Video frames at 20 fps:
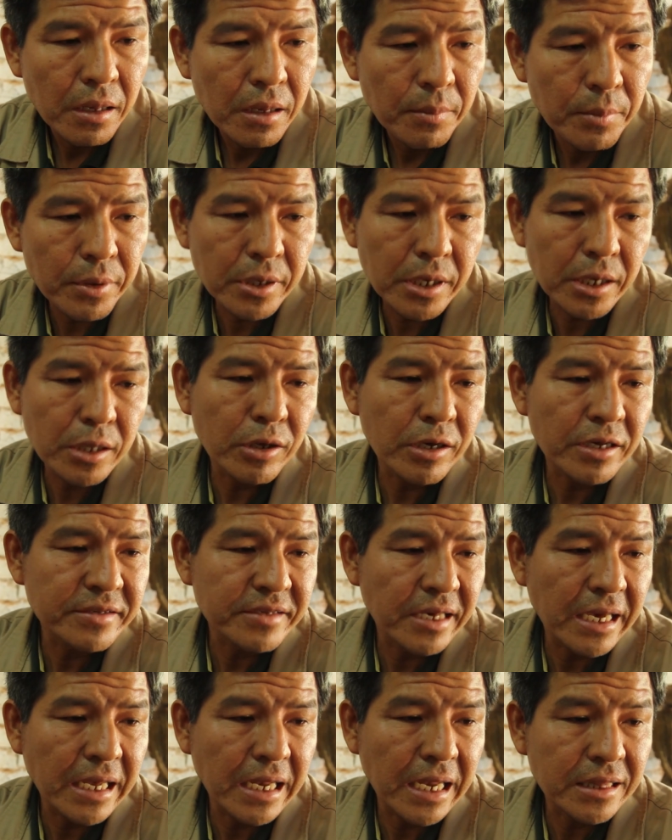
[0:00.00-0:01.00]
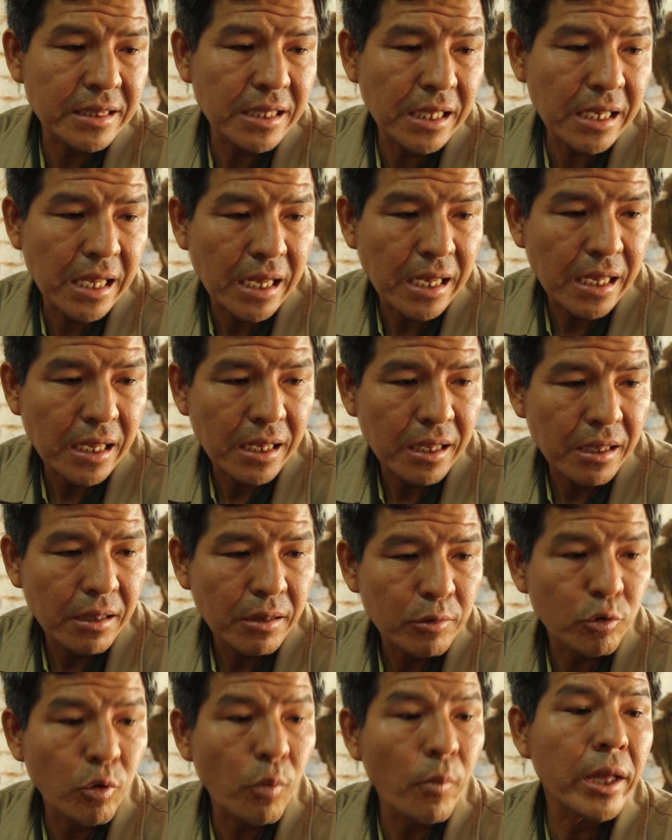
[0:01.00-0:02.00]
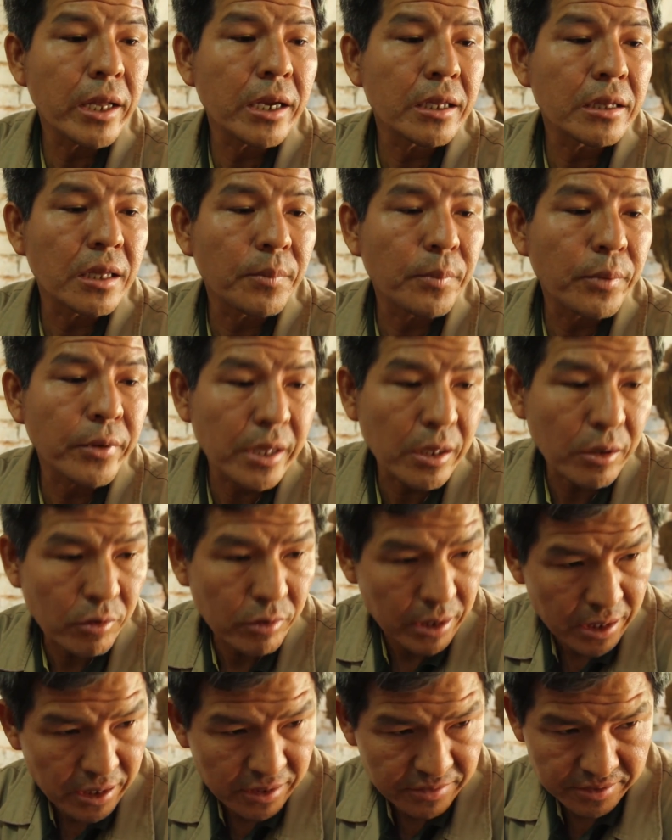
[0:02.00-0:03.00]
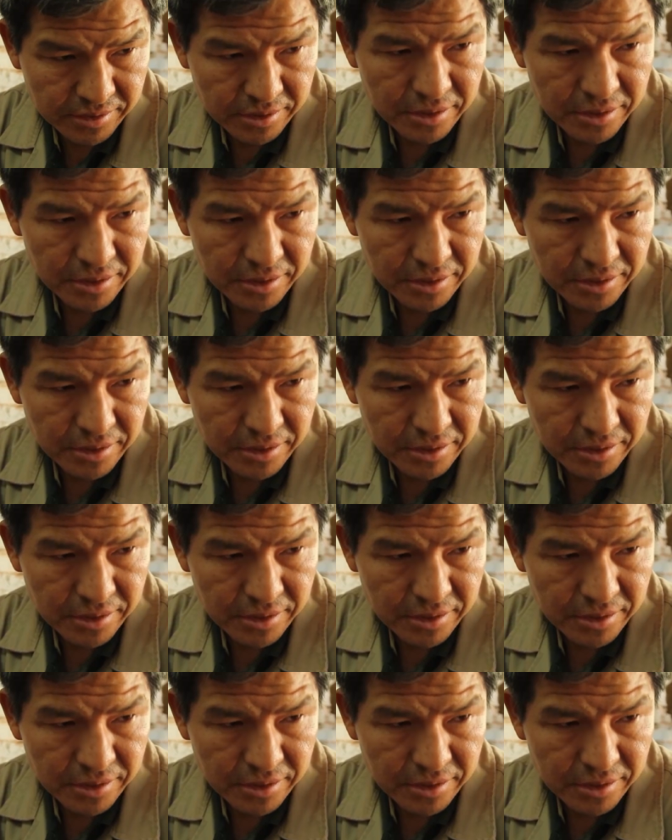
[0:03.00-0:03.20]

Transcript: Why don't you go make some jelly? Your mom can help you.